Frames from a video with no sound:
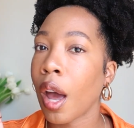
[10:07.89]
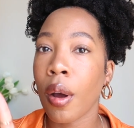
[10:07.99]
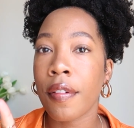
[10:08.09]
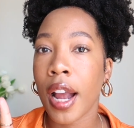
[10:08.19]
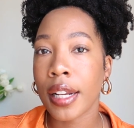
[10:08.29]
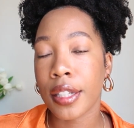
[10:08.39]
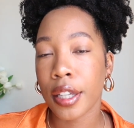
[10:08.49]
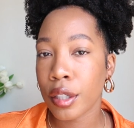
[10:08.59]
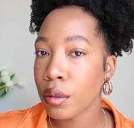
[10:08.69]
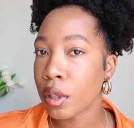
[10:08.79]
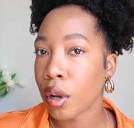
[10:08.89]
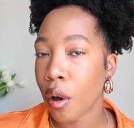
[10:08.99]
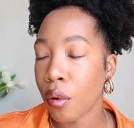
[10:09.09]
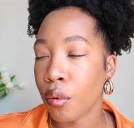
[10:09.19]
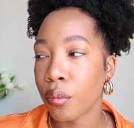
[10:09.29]
However, I did use a
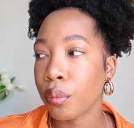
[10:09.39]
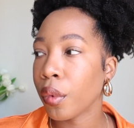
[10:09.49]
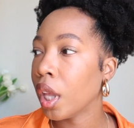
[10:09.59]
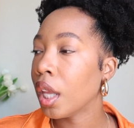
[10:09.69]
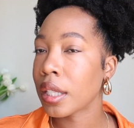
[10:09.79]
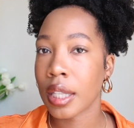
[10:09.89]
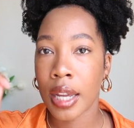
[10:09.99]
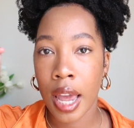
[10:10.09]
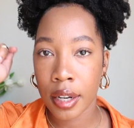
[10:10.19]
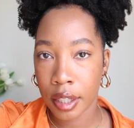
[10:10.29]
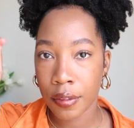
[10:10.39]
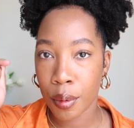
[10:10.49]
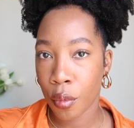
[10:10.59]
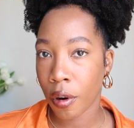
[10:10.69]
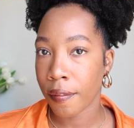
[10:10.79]
comb to kind of give it
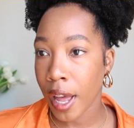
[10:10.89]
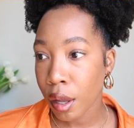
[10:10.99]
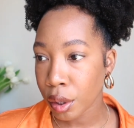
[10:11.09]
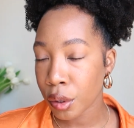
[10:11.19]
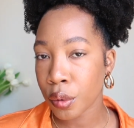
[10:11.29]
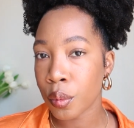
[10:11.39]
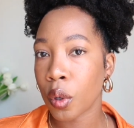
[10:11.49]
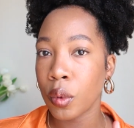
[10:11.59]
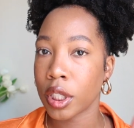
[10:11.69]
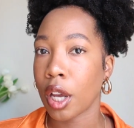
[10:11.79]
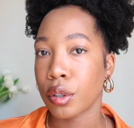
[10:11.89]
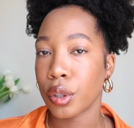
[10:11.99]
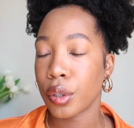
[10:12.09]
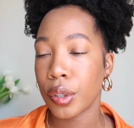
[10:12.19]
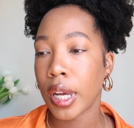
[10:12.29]
more volume, which I'll
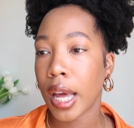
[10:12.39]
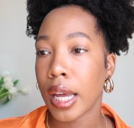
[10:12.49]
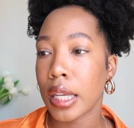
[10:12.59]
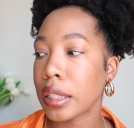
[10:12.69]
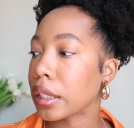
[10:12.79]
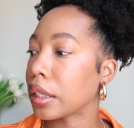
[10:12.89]
show you guys.